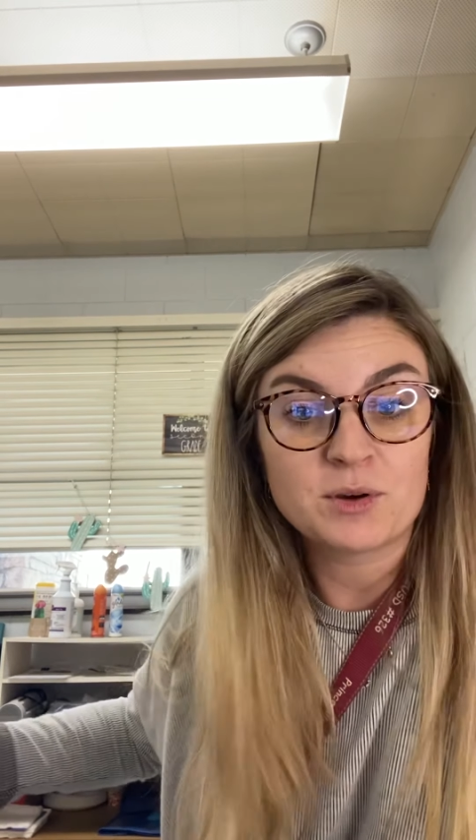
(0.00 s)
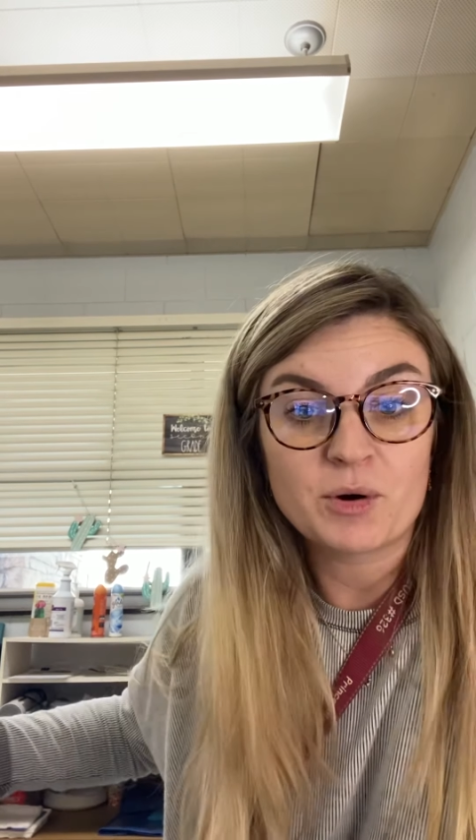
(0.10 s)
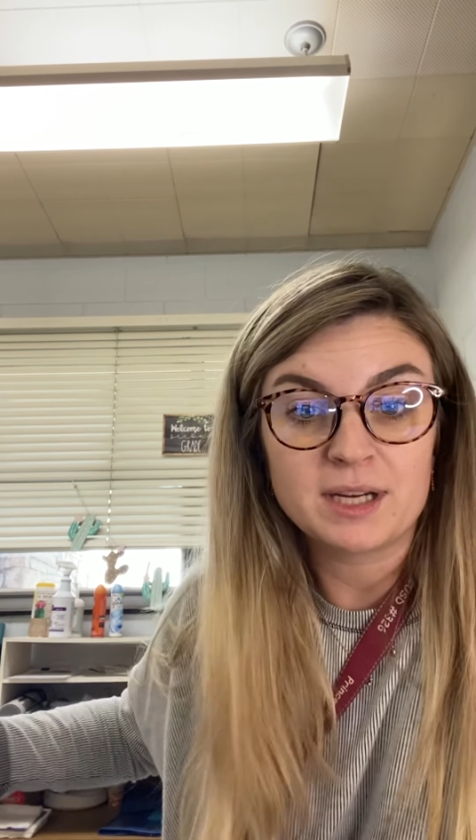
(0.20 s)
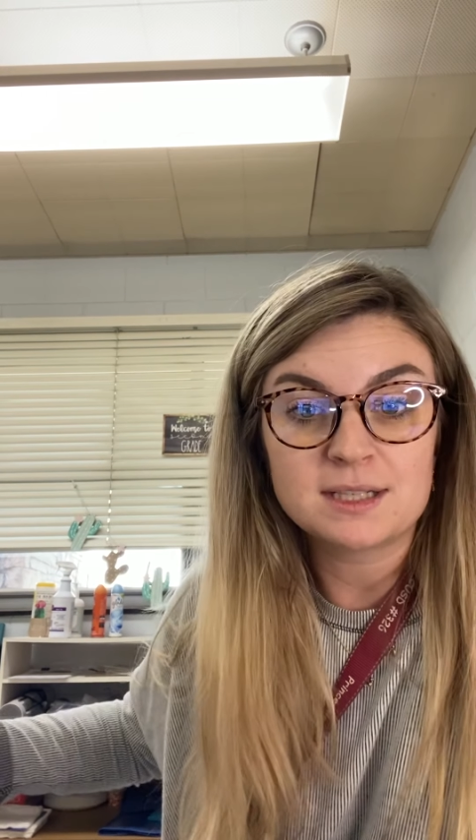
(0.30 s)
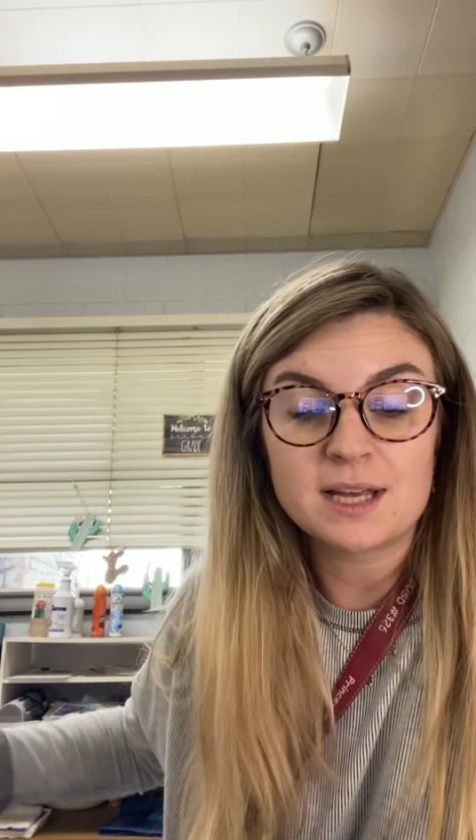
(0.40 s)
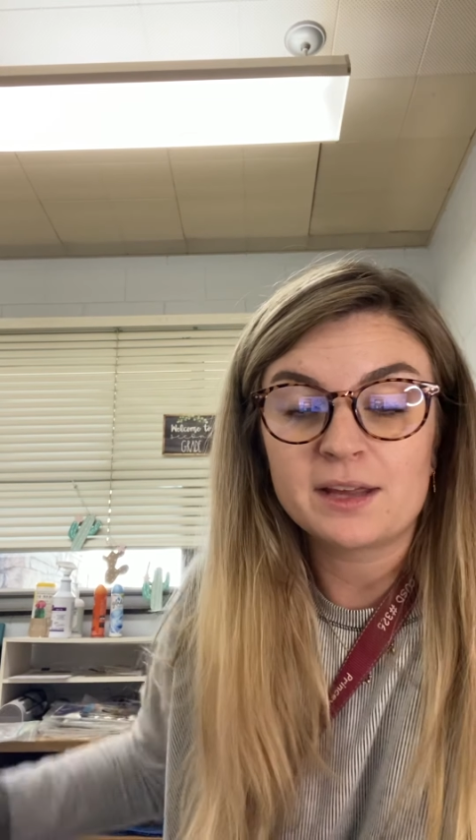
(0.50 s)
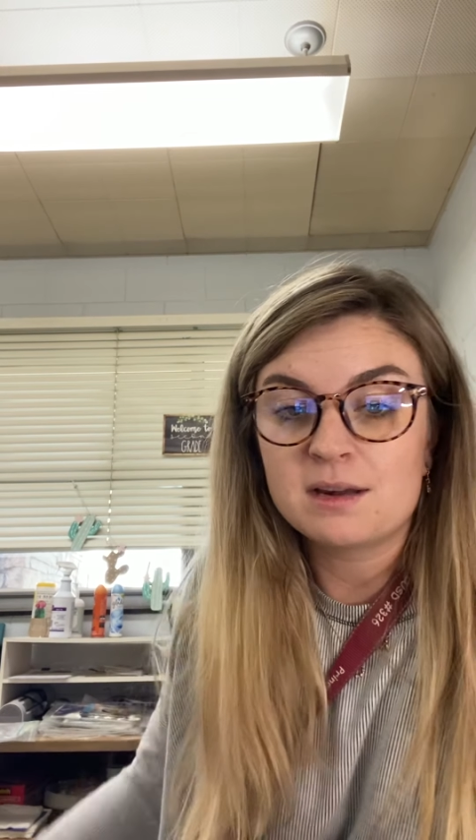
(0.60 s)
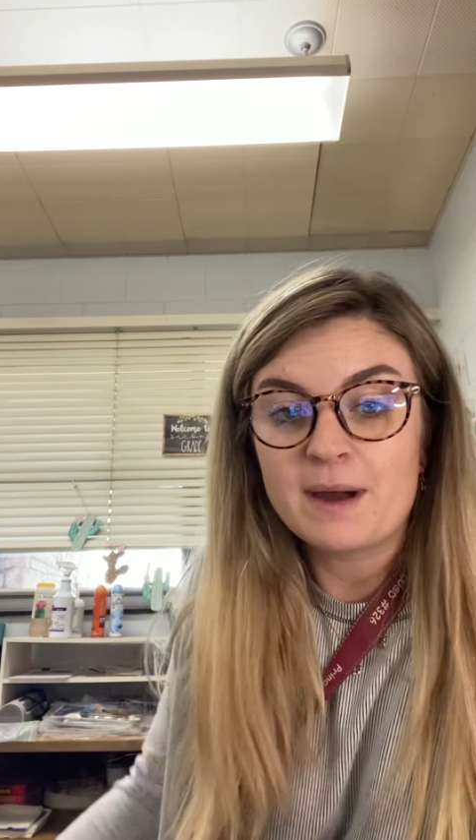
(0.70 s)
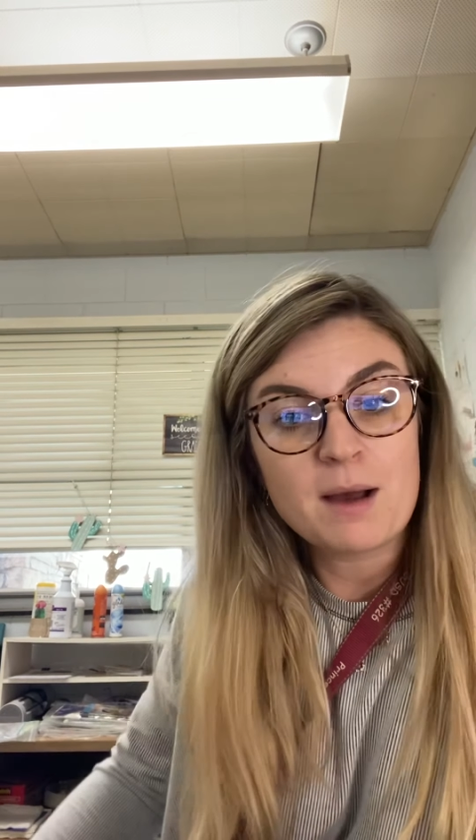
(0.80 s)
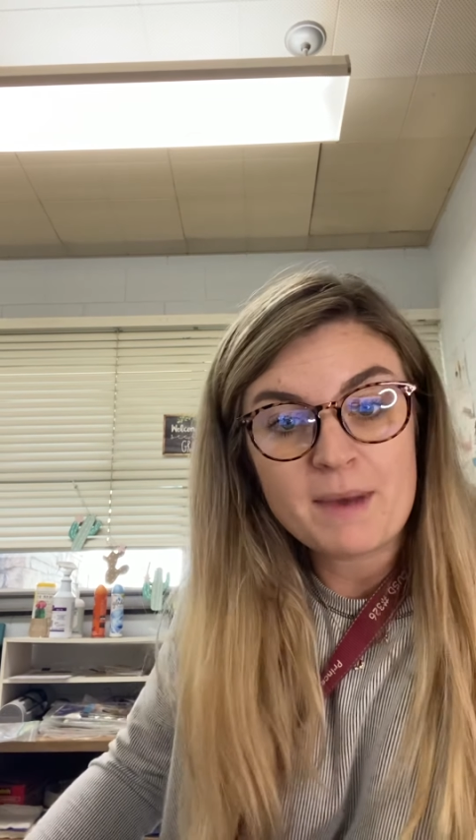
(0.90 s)
going to tell
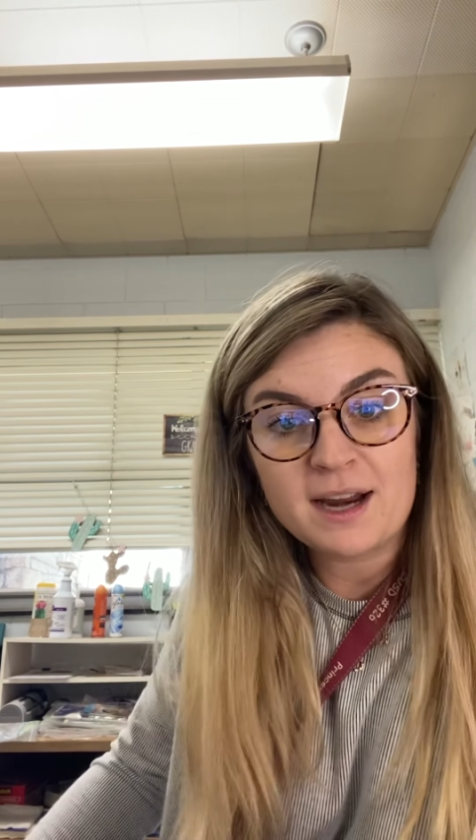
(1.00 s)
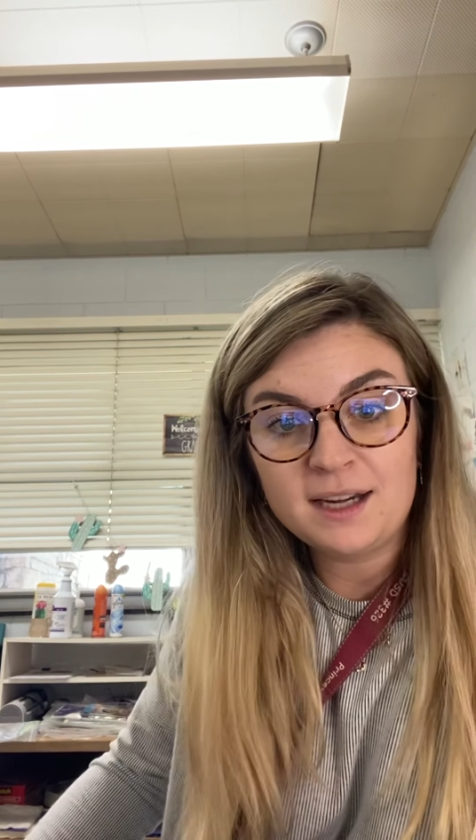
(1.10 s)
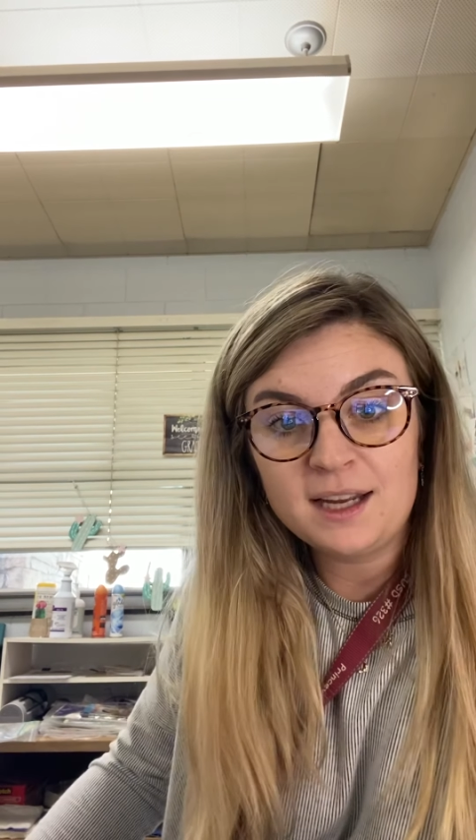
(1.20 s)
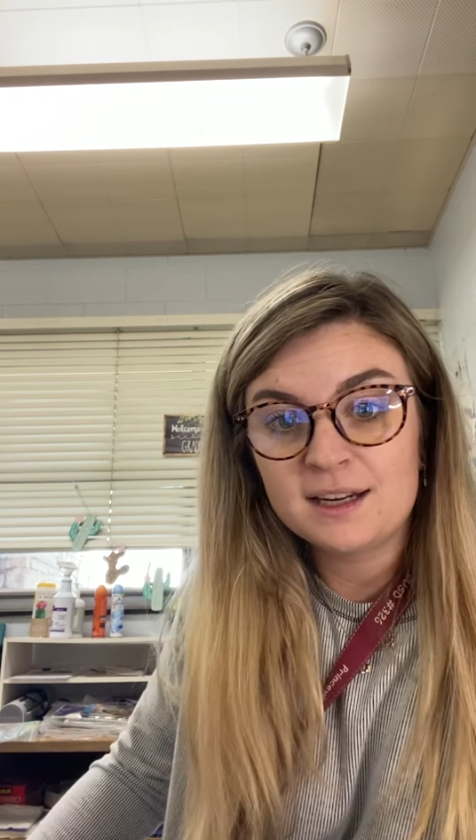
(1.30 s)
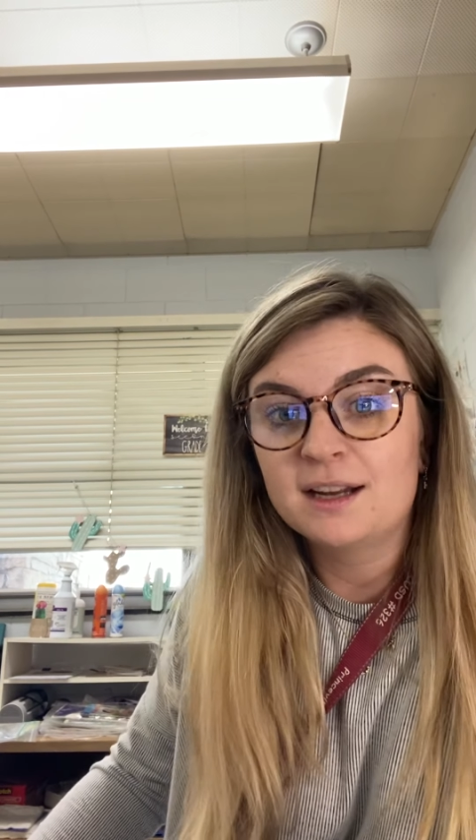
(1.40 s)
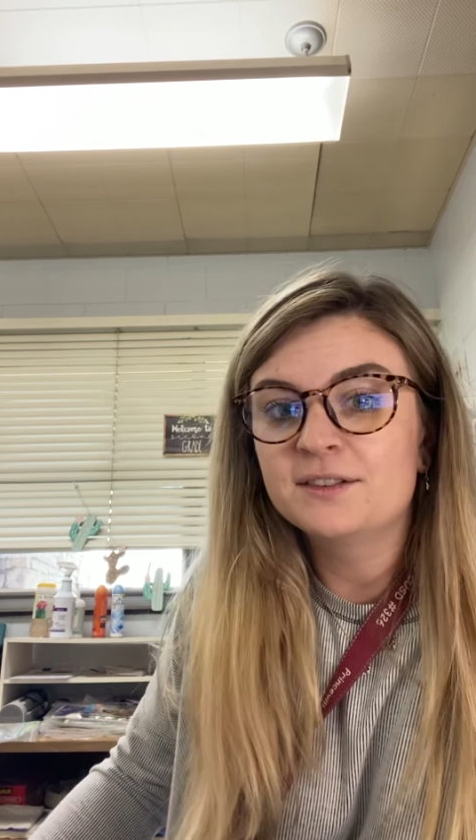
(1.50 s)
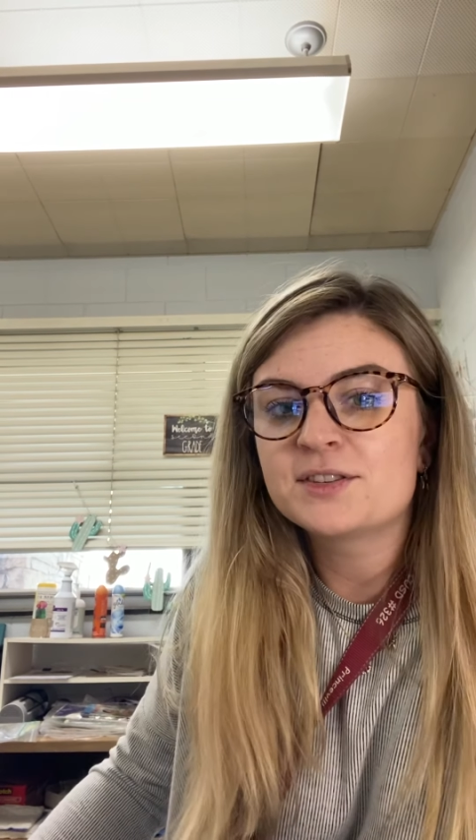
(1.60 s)
you about my Nana.